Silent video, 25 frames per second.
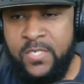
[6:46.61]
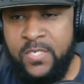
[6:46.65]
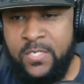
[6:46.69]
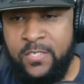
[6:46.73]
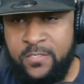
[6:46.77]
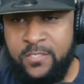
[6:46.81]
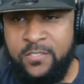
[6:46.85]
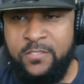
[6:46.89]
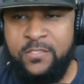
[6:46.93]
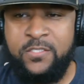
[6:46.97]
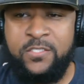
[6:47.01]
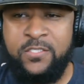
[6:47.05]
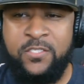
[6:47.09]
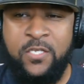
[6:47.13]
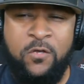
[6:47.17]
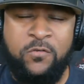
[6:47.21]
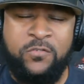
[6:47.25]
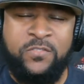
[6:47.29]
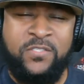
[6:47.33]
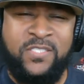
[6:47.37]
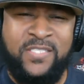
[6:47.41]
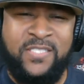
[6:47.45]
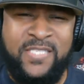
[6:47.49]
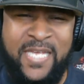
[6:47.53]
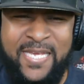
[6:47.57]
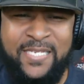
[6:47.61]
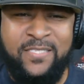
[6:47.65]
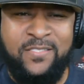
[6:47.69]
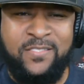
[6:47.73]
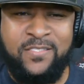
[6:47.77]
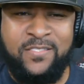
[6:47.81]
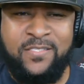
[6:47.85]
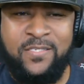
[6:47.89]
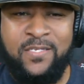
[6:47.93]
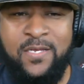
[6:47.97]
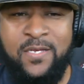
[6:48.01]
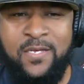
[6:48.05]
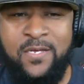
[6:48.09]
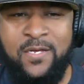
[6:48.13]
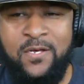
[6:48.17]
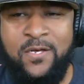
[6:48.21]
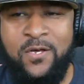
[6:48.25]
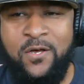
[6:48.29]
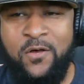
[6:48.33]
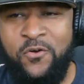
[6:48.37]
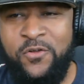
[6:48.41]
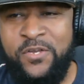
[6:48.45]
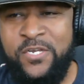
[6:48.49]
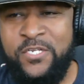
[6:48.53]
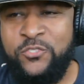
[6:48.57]
Good to talk Saints
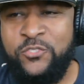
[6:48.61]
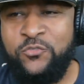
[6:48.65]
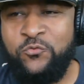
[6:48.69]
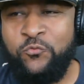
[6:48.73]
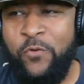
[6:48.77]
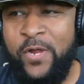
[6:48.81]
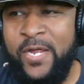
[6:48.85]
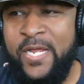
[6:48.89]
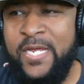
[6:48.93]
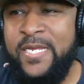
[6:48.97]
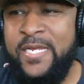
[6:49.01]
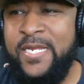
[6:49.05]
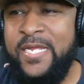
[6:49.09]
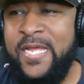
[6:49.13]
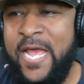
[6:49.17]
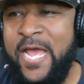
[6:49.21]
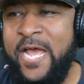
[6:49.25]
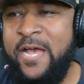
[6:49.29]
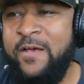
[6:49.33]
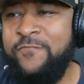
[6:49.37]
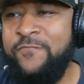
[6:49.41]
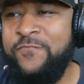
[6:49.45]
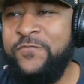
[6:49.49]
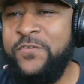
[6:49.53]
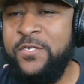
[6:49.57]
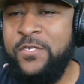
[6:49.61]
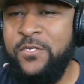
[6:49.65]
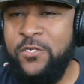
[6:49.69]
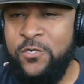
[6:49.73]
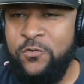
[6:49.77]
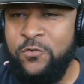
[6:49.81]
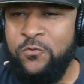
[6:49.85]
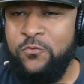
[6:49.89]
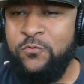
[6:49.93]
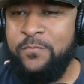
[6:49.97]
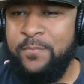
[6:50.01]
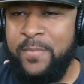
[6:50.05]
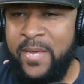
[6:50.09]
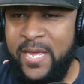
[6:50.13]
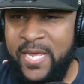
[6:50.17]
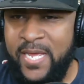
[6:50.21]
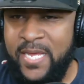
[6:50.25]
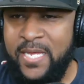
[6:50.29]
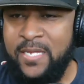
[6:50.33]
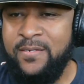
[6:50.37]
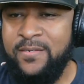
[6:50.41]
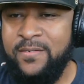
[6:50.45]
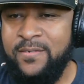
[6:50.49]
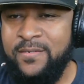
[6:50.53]
on this rainy afternoon, man.